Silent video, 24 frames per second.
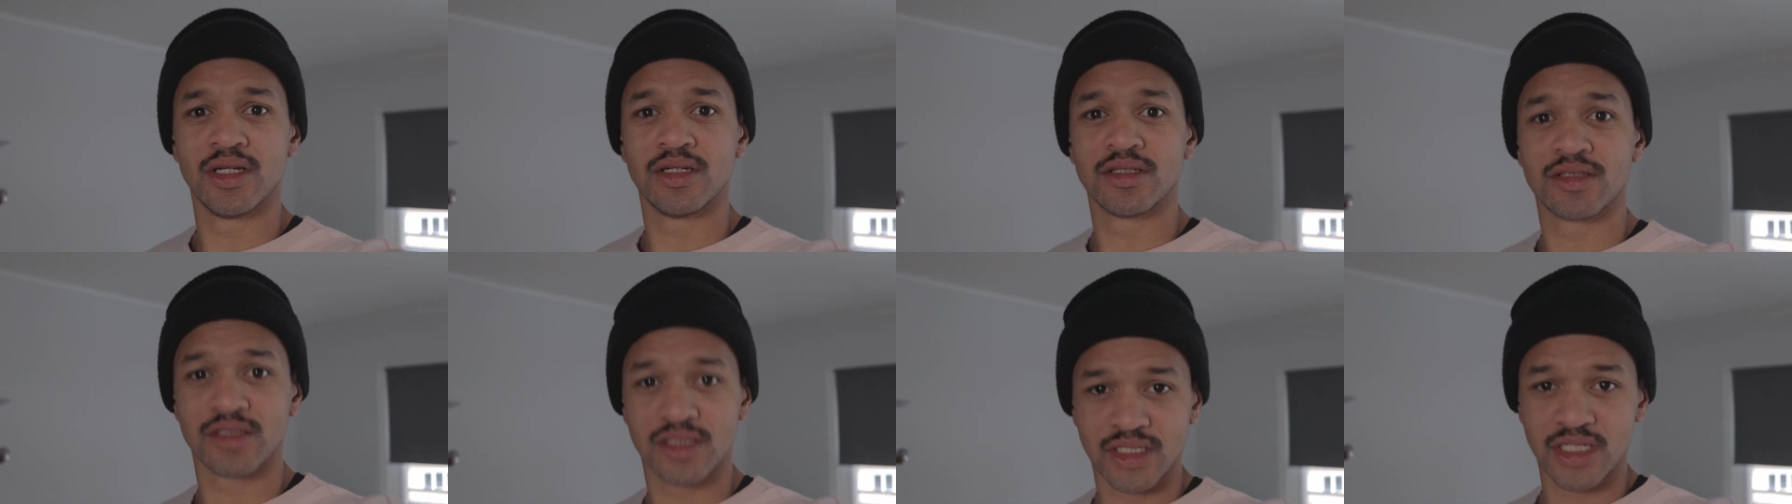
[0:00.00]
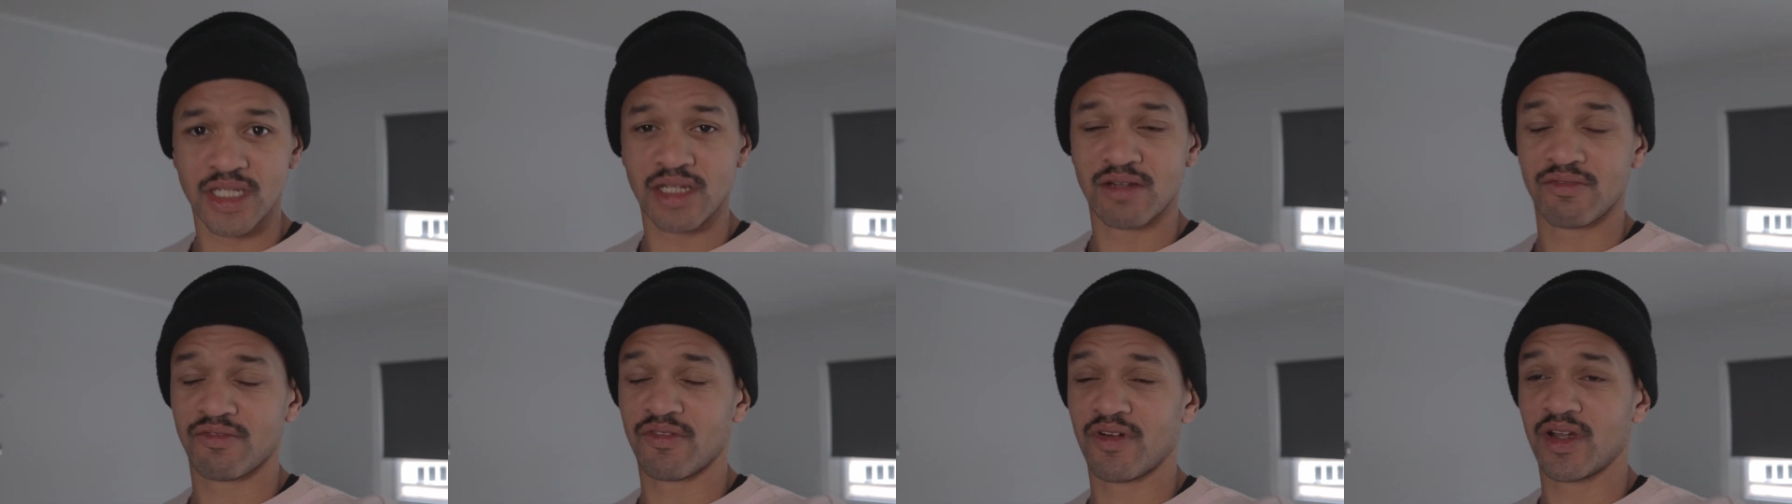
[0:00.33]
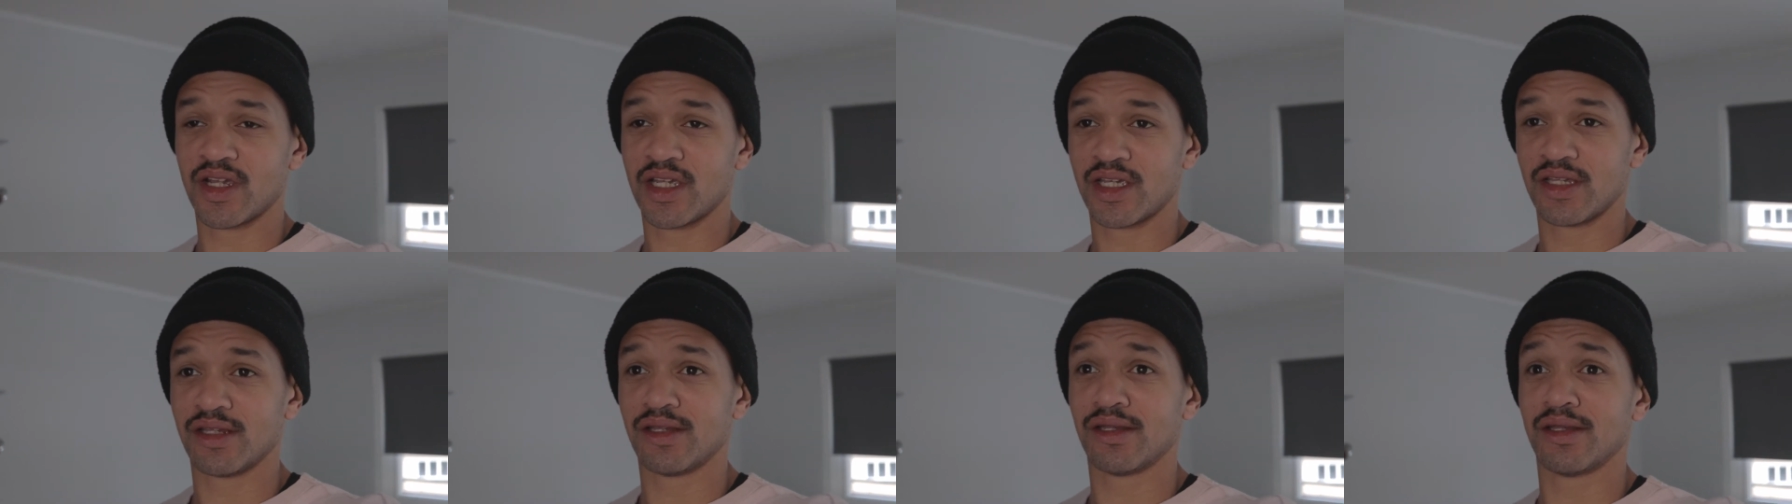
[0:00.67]
to see if
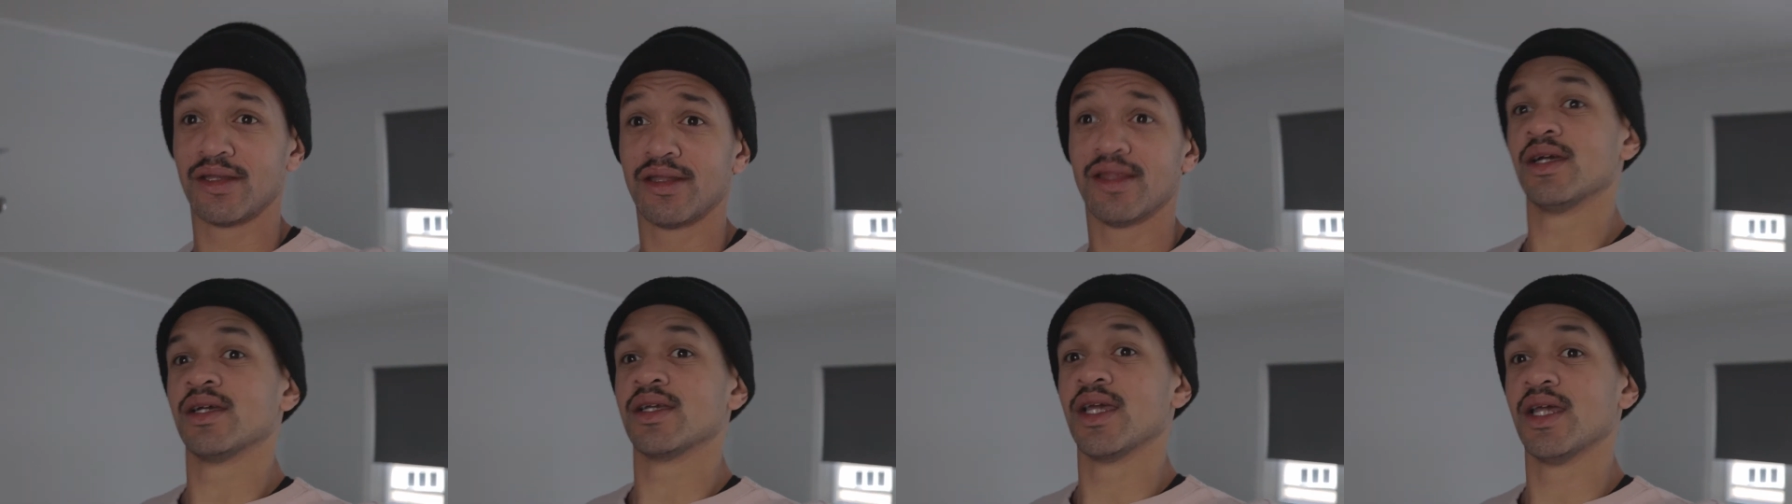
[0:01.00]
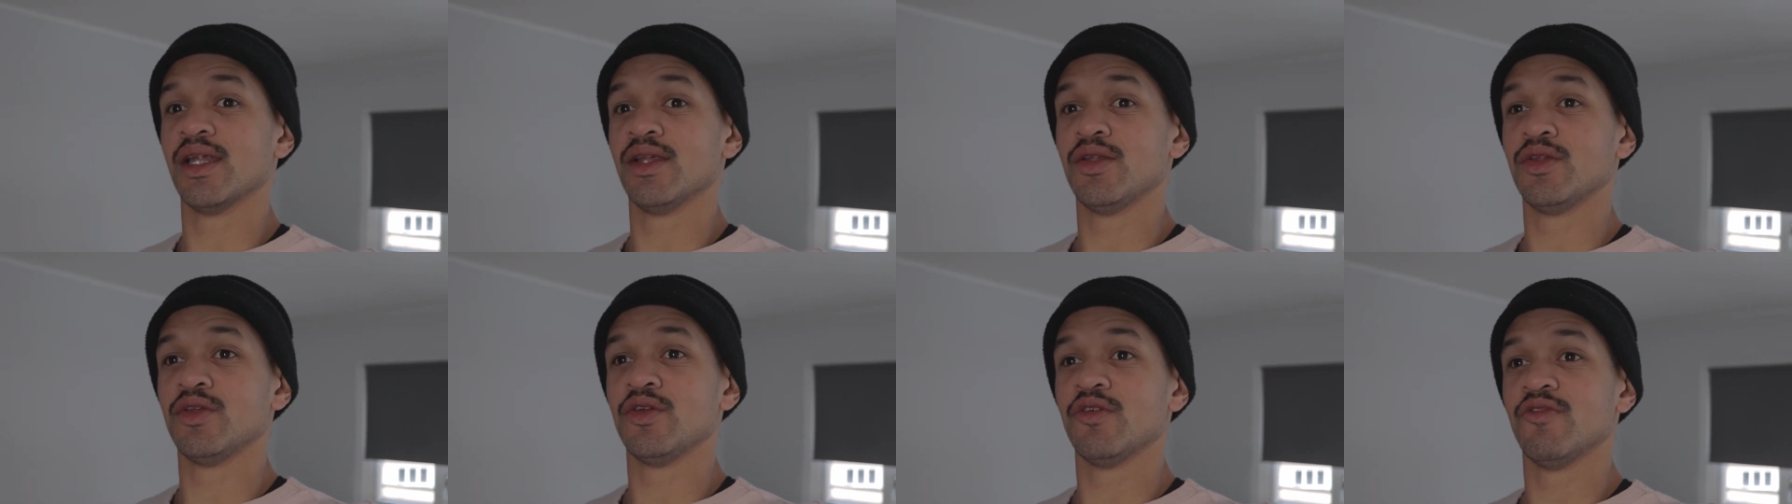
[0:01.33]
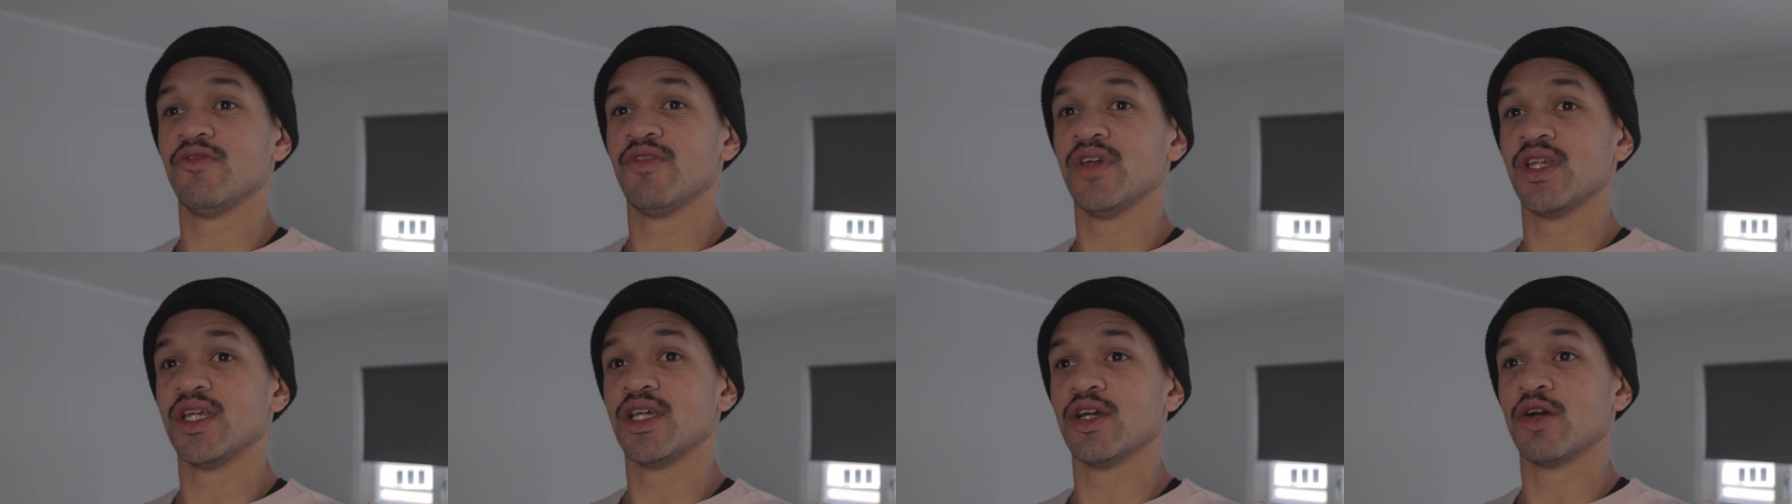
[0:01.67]
I can get a new
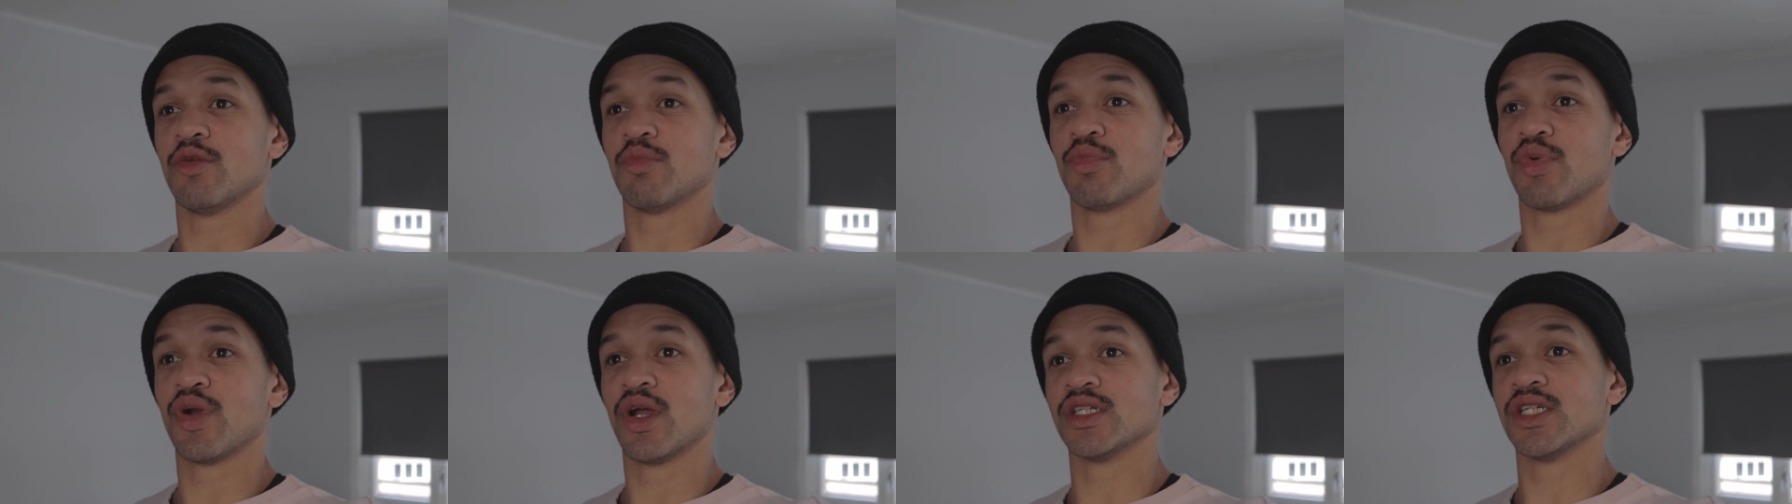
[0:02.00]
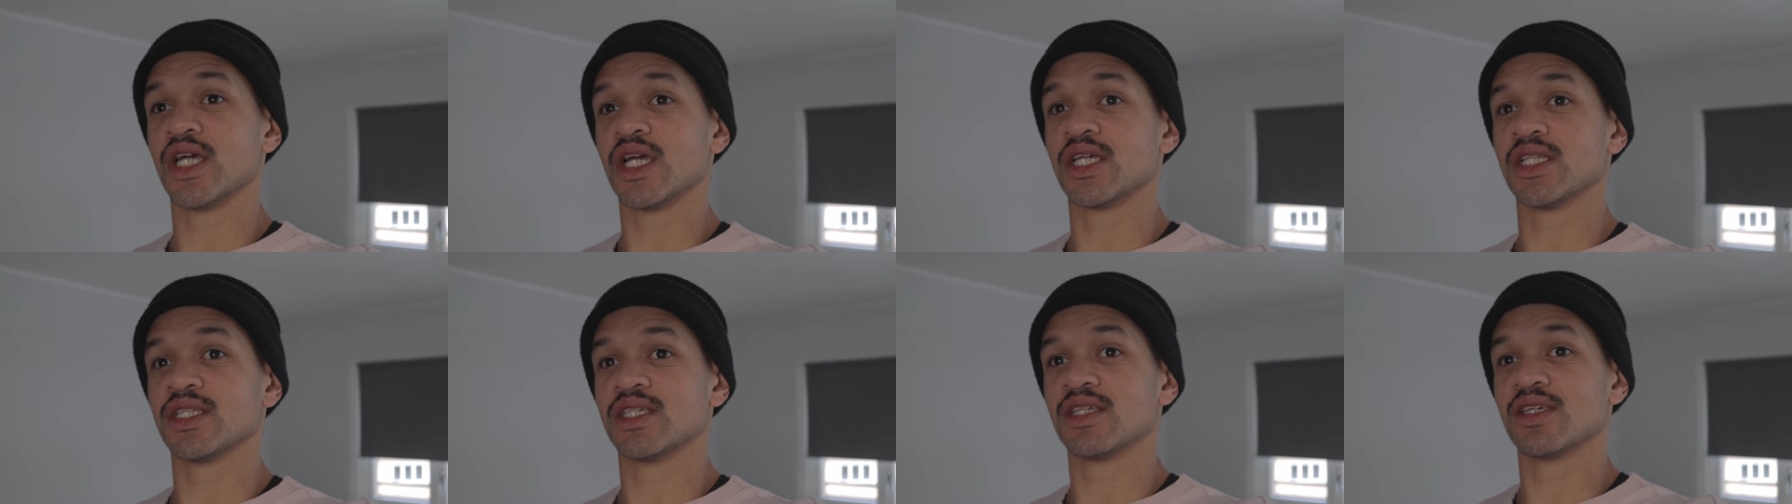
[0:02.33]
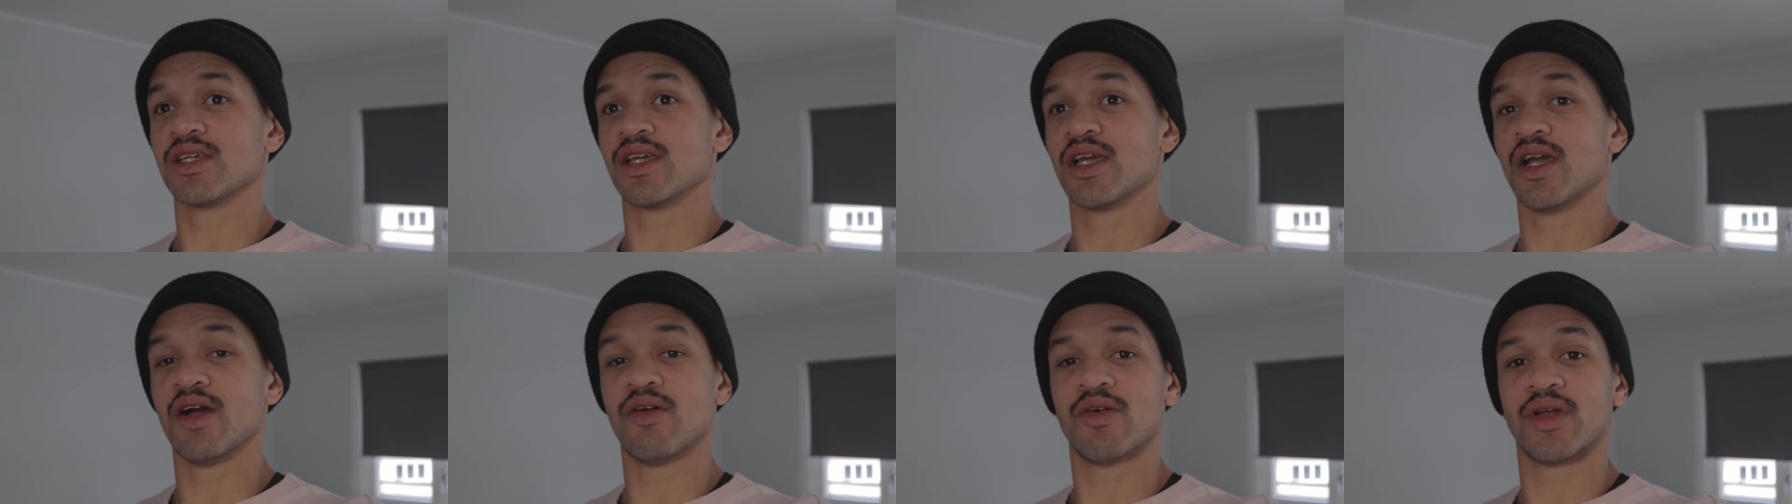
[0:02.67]
video
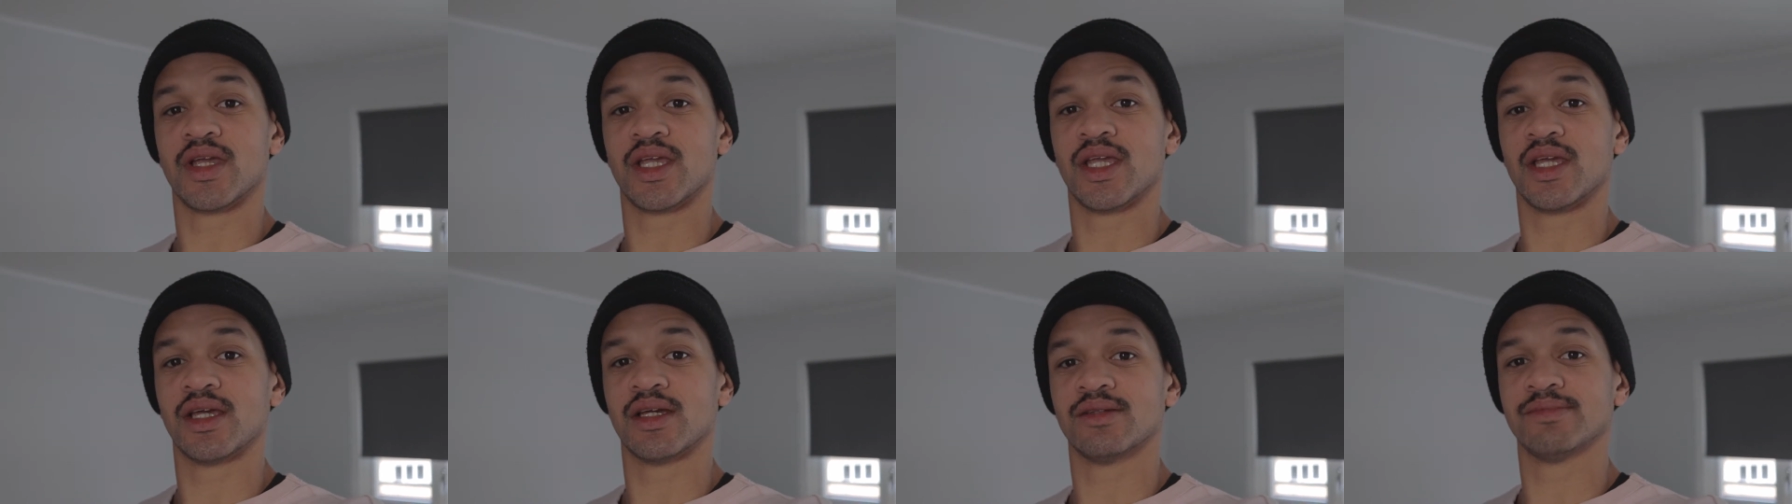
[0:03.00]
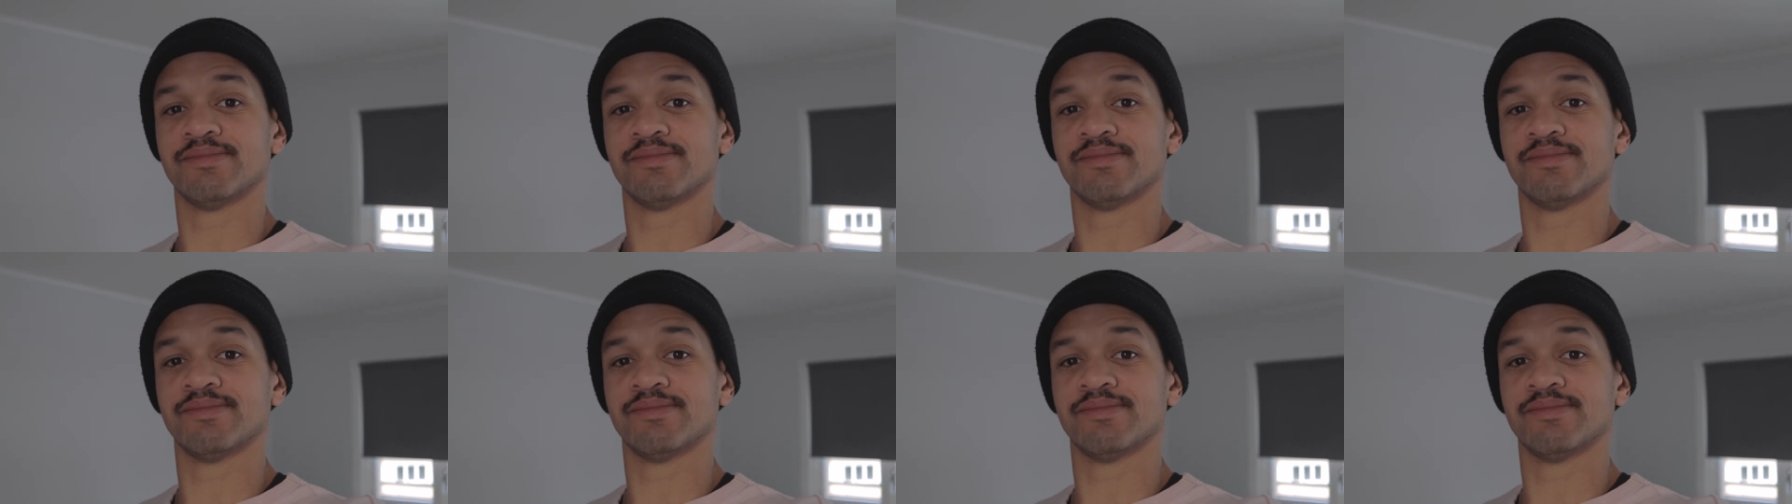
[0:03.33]
project going.